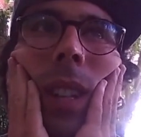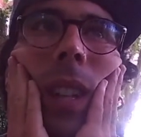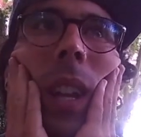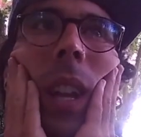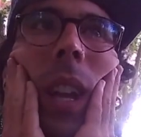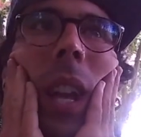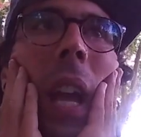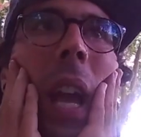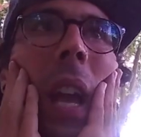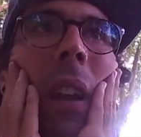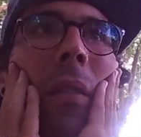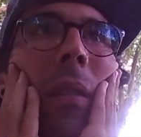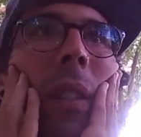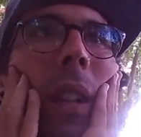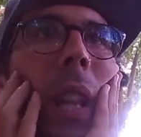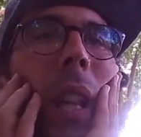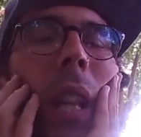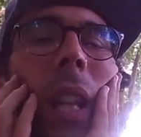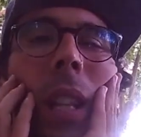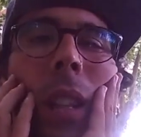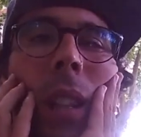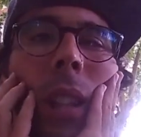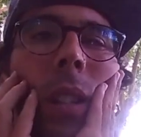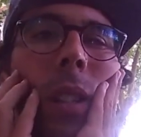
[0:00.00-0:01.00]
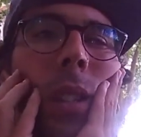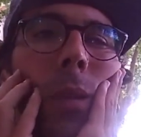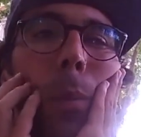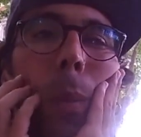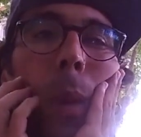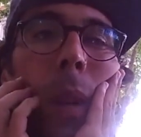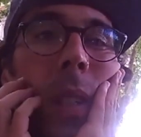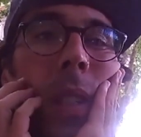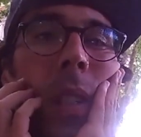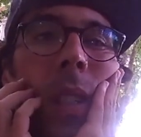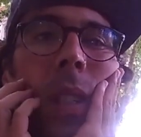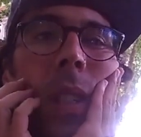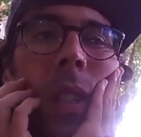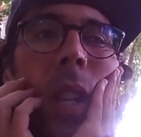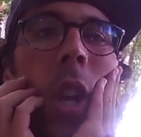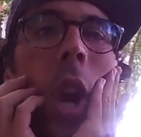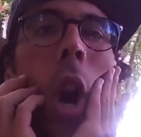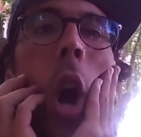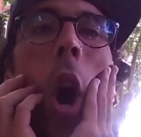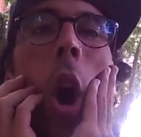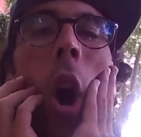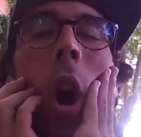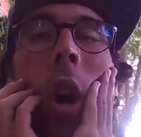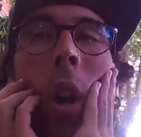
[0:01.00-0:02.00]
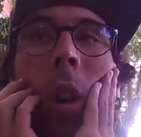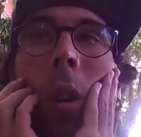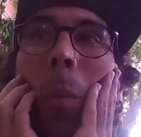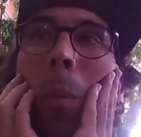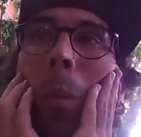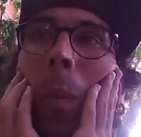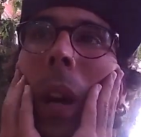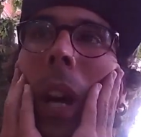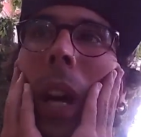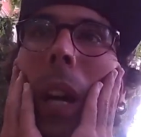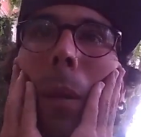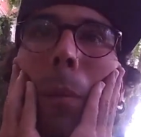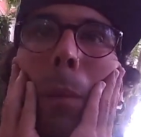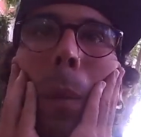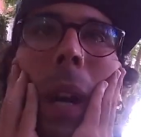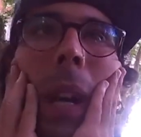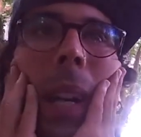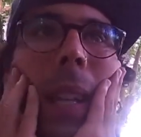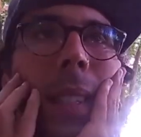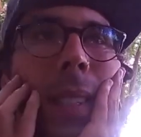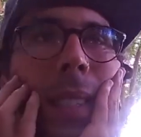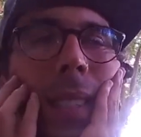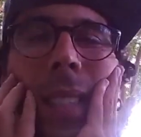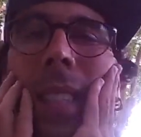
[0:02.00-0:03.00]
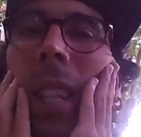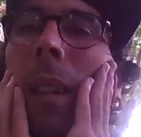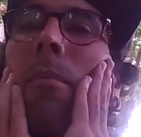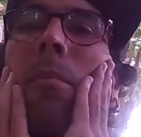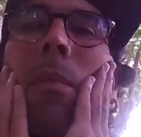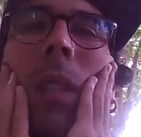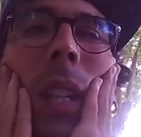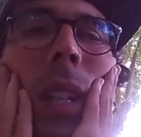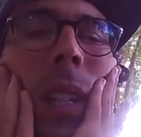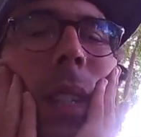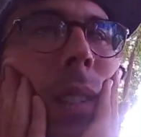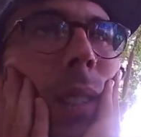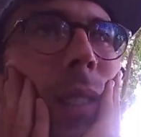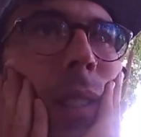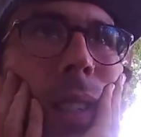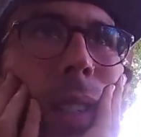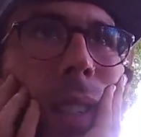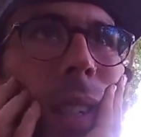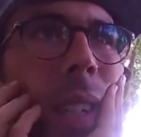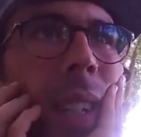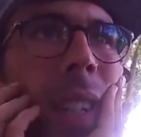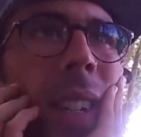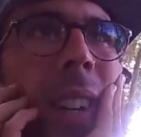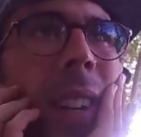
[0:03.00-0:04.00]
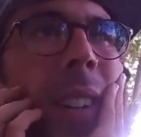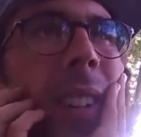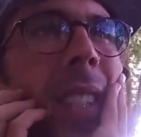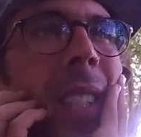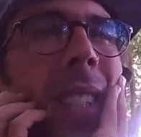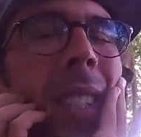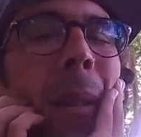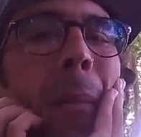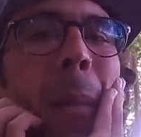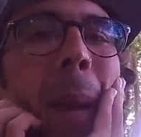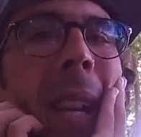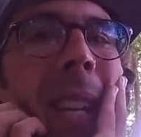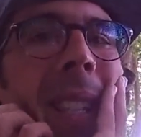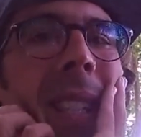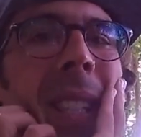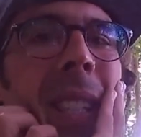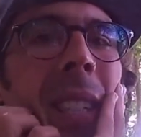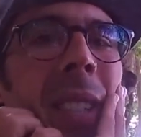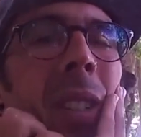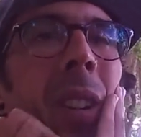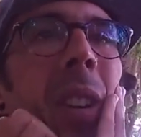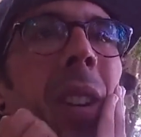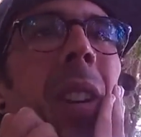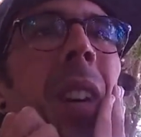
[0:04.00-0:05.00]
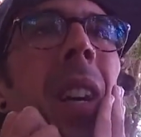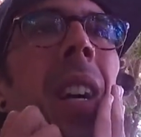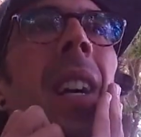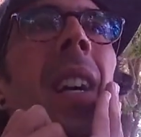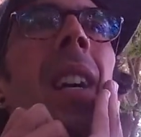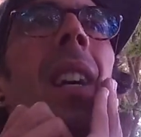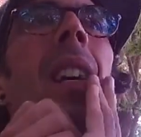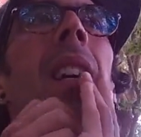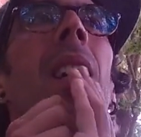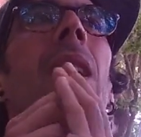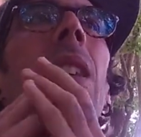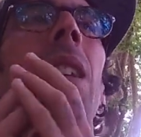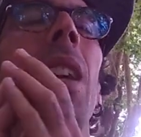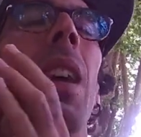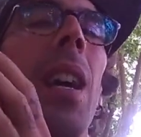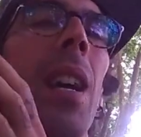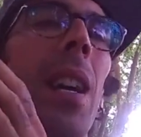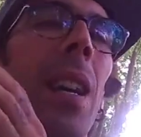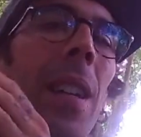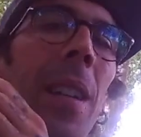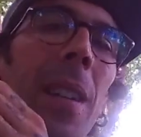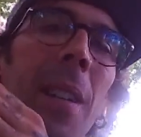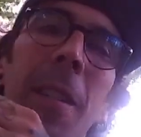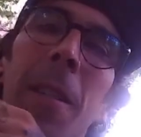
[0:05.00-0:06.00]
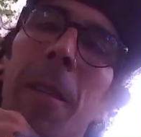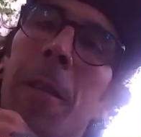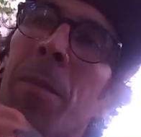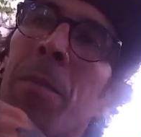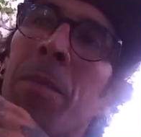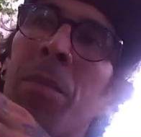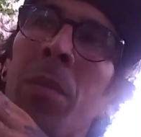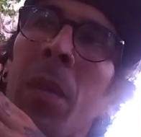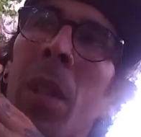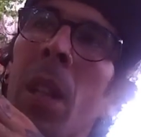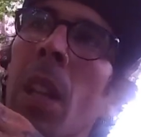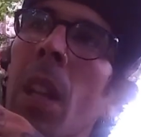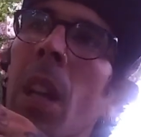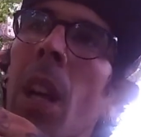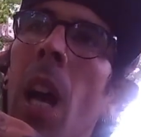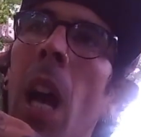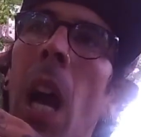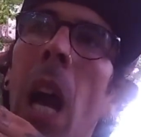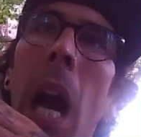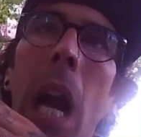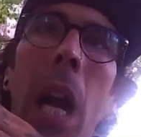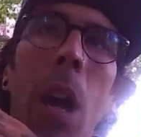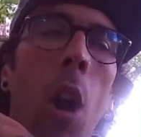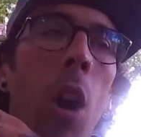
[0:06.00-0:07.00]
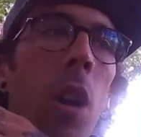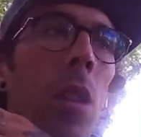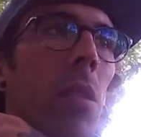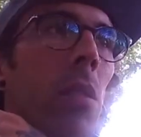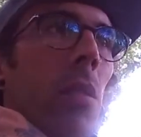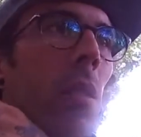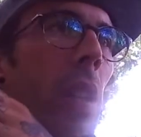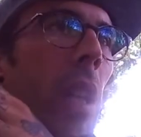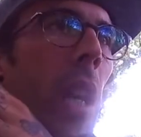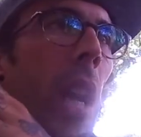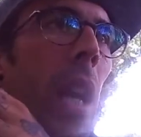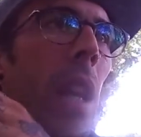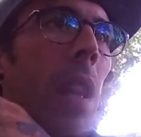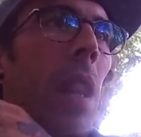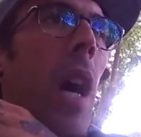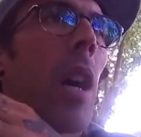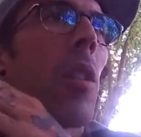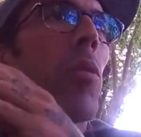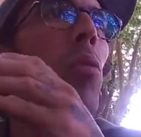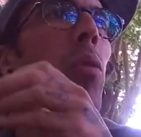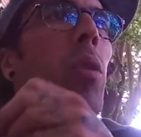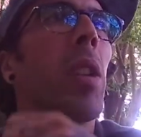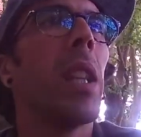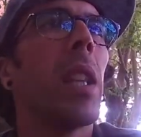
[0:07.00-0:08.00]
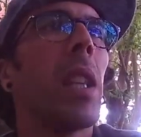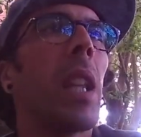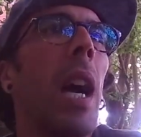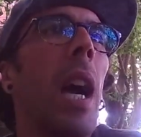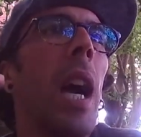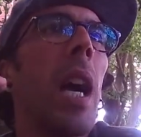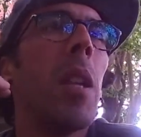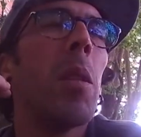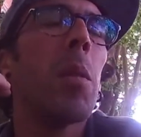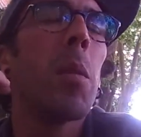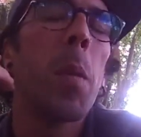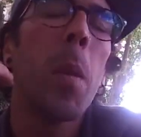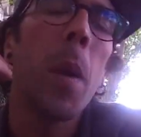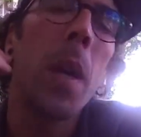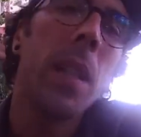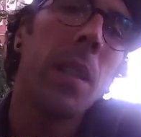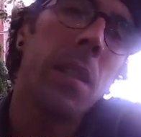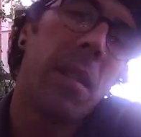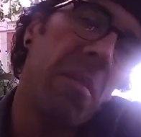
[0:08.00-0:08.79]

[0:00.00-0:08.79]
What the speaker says: every little spot is occupied by something, you know. It's amazing. So yeah, I got kicked out 3 times, but